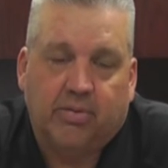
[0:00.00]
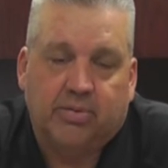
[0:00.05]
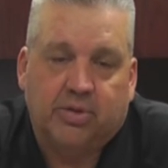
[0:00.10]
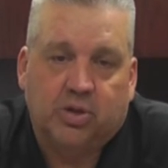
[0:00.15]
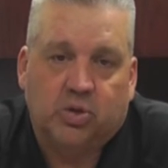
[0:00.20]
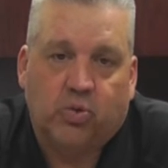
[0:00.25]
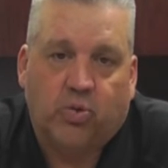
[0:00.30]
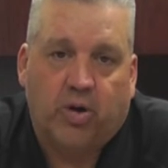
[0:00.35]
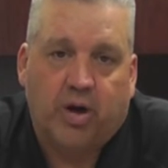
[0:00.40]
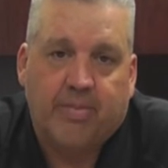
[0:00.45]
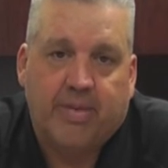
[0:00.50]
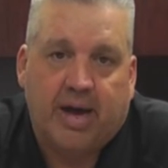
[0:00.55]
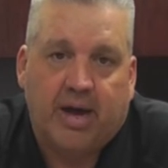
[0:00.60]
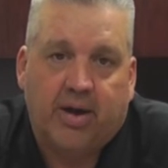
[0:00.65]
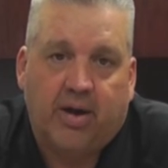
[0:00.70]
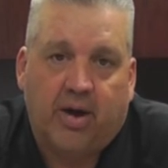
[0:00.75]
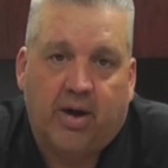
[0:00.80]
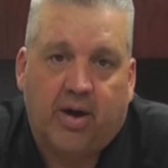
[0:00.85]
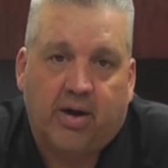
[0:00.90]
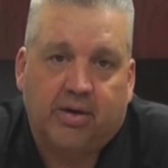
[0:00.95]
just worry
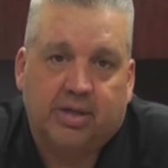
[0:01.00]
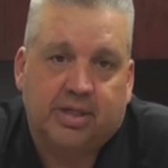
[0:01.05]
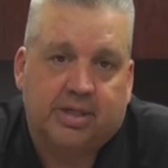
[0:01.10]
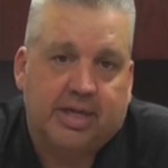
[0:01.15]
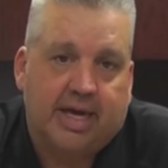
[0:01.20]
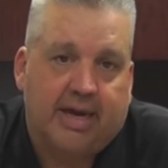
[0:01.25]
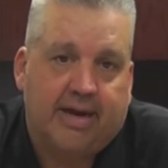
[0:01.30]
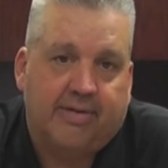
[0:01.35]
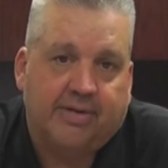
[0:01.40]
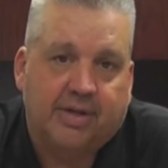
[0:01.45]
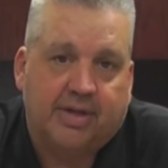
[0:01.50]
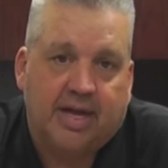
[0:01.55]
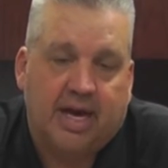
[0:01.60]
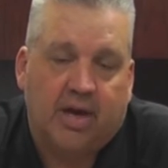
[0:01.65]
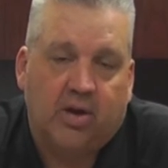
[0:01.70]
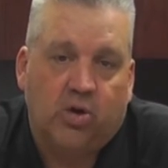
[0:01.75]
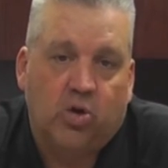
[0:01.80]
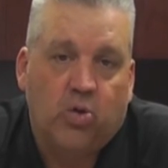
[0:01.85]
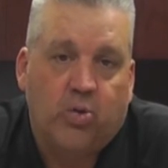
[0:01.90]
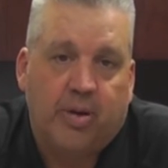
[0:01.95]
about ourselves and
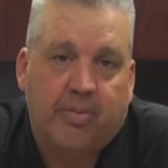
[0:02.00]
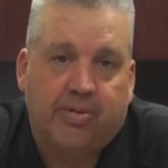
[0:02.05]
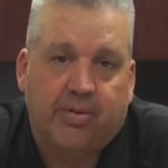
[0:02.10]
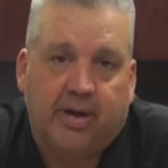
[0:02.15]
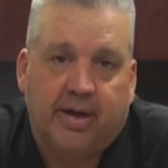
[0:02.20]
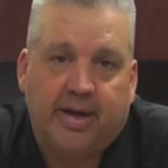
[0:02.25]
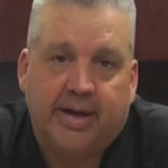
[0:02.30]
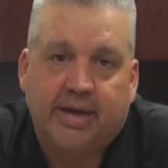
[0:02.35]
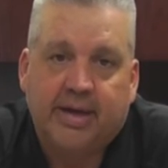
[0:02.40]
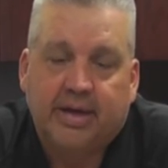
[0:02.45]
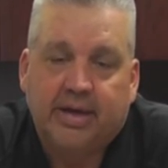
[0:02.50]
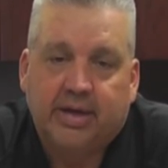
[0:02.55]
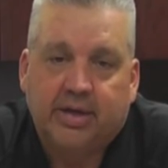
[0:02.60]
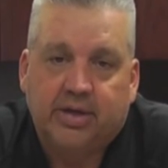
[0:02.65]
not who we play